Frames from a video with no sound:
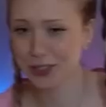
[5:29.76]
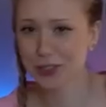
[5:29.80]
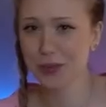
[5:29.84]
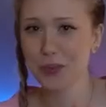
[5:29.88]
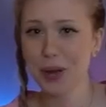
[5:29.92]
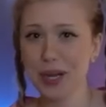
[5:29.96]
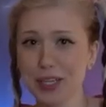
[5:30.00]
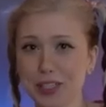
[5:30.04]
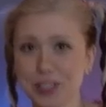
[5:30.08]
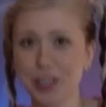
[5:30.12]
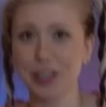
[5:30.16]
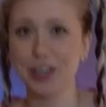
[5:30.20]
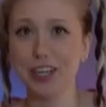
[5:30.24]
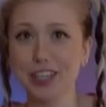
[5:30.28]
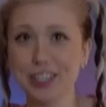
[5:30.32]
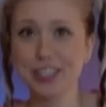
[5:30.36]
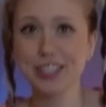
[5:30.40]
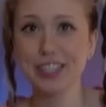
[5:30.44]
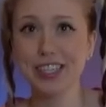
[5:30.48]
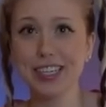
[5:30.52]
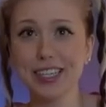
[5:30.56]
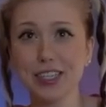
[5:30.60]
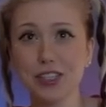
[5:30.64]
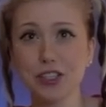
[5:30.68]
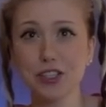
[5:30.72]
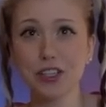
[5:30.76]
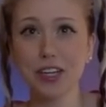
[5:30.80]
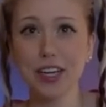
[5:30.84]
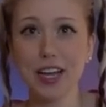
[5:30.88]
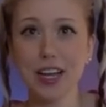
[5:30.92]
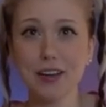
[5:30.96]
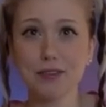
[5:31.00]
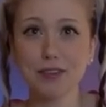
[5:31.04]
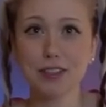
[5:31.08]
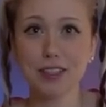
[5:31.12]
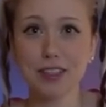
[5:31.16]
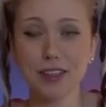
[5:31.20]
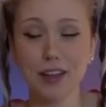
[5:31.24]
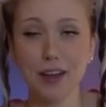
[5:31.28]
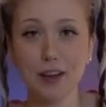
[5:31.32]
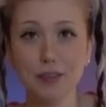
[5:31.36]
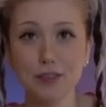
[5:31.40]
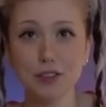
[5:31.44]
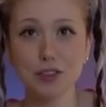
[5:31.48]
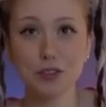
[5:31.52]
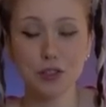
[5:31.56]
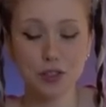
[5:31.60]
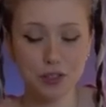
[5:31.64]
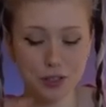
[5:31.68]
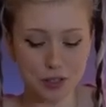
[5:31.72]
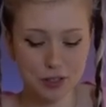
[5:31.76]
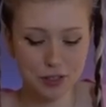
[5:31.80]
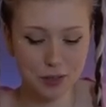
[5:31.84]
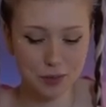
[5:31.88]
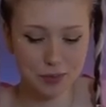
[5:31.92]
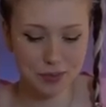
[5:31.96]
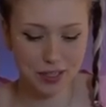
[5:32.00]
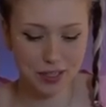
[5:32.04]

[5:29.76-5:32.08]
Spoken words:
Do I touch it? Should I have gloves on or something?